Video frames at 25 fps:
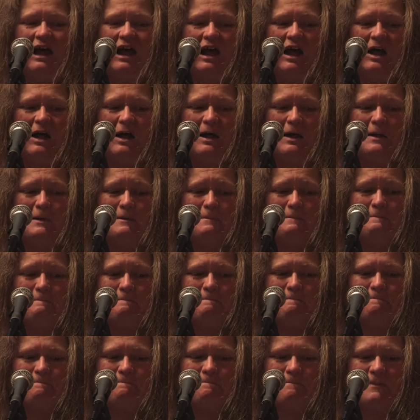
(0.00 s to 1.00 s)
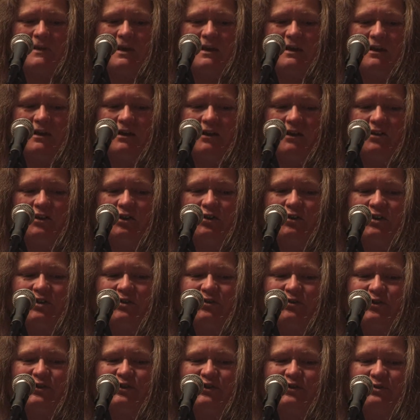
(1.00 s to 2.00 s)
Um, you
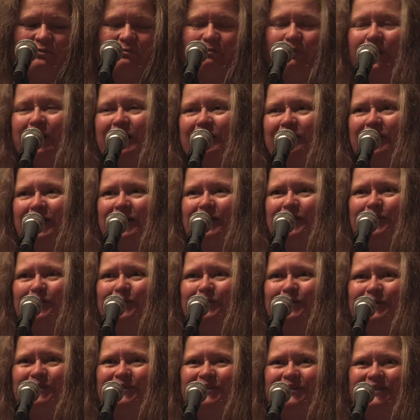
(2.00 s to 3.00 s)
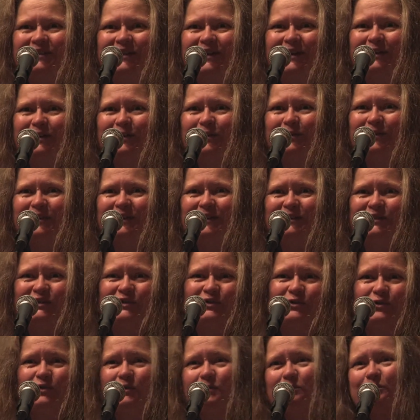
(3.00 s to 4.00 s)
can also write letters. I know that's
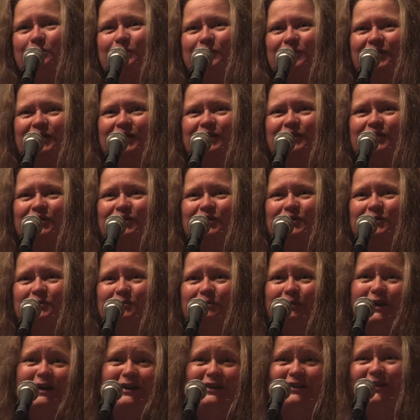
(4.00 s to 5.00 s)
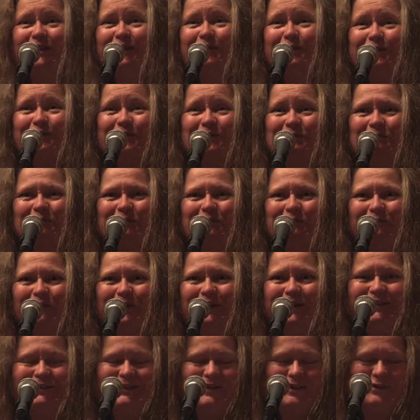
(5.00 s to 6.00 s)
the liberal thing to do, write letters, but
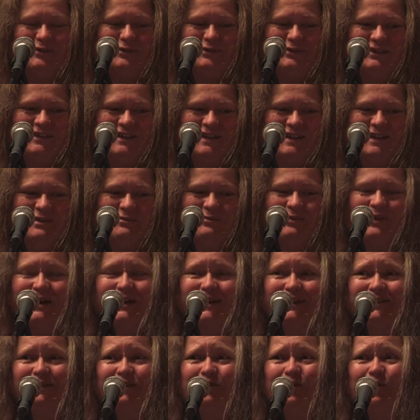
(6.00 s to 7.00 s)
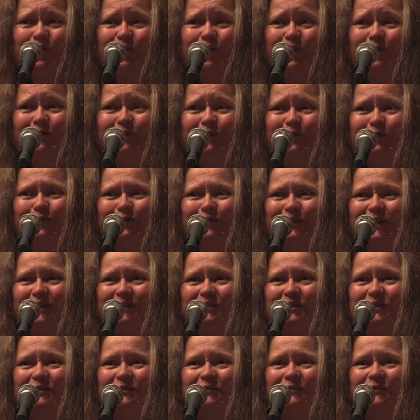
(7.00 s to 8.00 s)
write letters anyway and call your
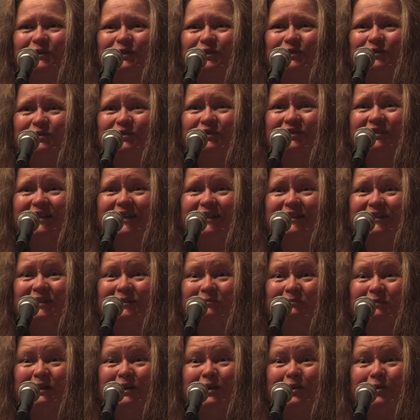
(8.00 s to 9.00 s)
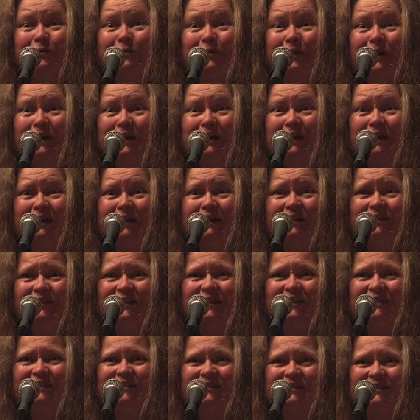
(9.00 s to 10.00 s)
elected officials and let them know
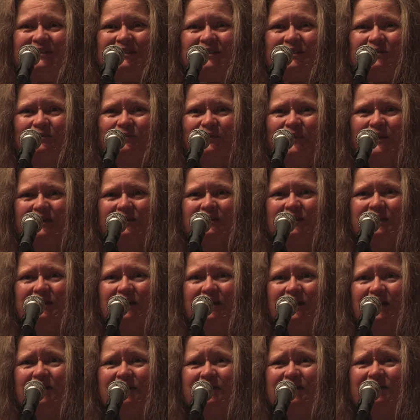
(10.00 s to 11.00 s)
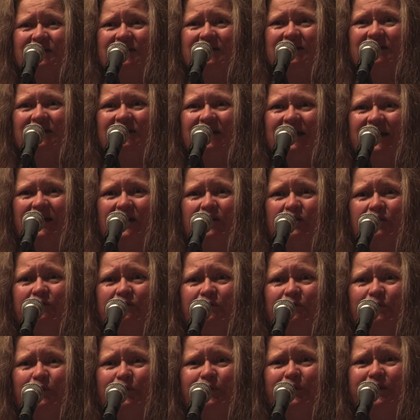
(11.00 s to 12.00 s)
that this is affecting us in
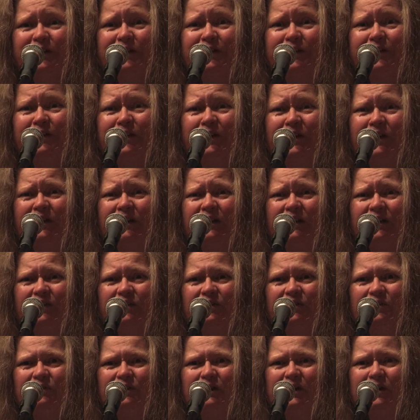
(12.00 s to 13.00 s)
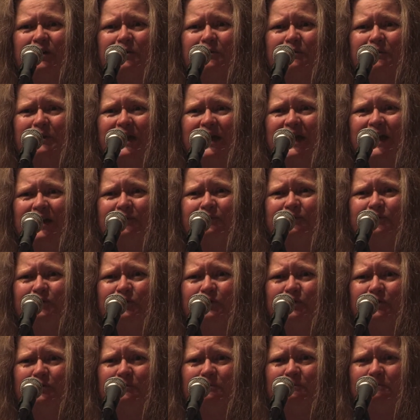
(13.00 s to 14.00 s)
California. You know,
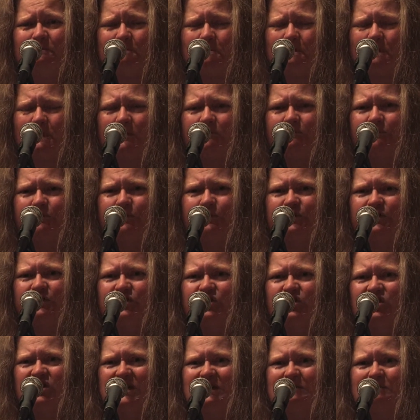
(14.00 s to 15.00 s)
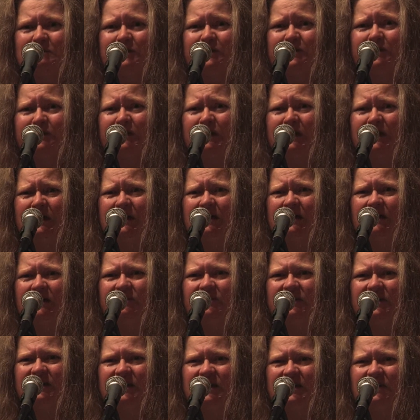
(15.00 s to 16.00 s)
after Fukushima,
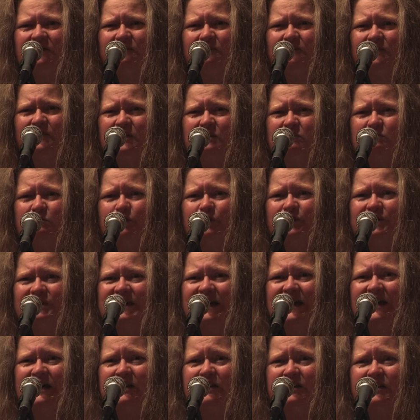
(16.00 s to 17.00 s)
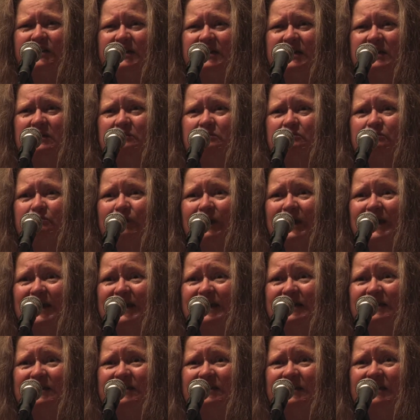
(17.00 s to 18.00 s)
the infant mortality
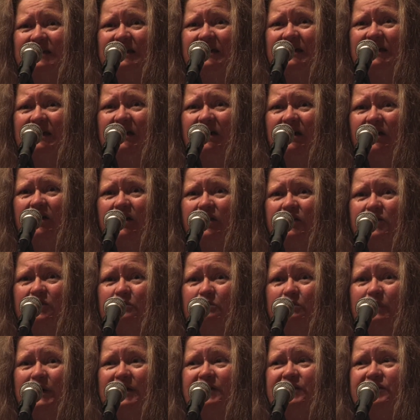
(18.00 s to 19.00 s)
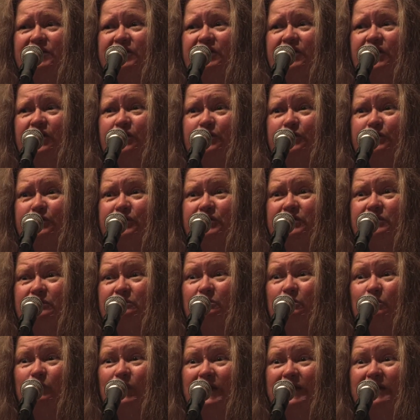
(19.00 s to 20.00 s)
rate on the West Coast
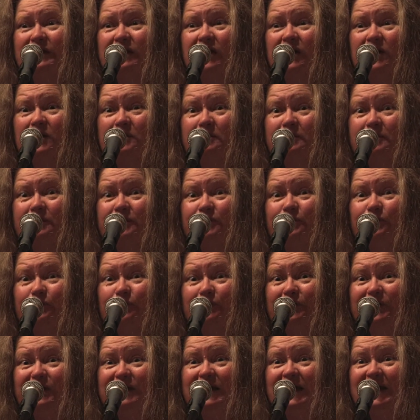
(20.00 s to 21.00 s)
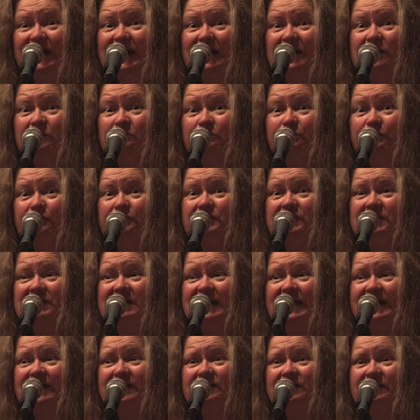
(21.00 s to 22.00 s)
went up
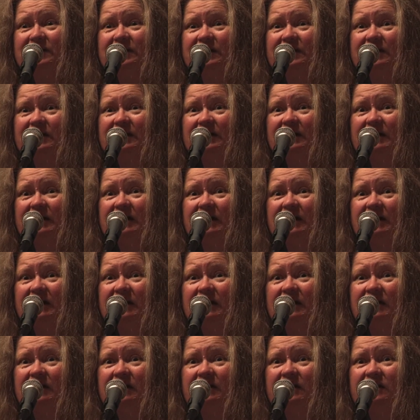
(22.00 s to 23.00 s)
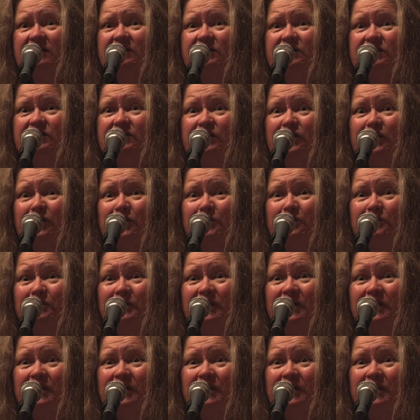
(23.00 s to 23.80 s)
38%. So